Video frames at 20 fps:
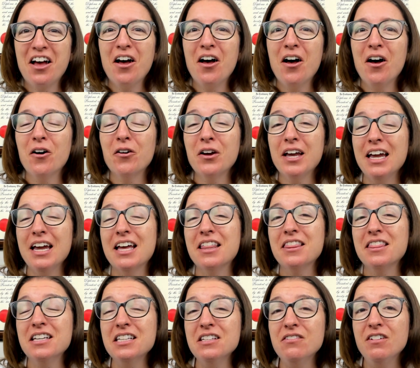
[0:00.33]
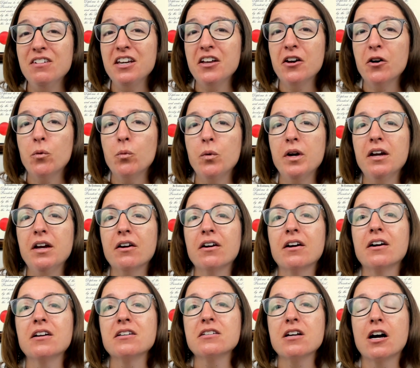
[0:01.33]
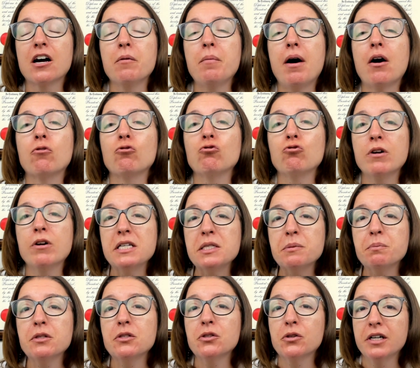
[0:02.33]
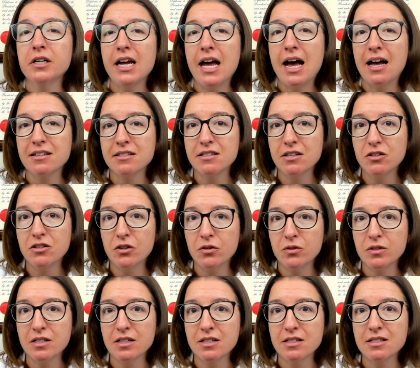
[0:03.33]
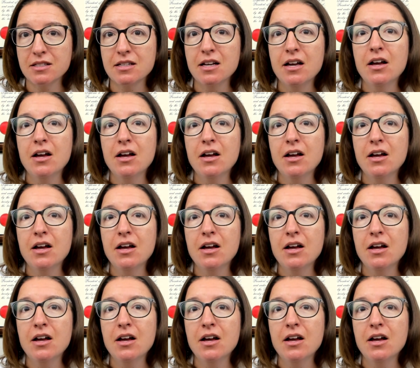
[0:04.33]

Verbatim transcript: Okay, in this video, we are going to talk about respiratory acidosis.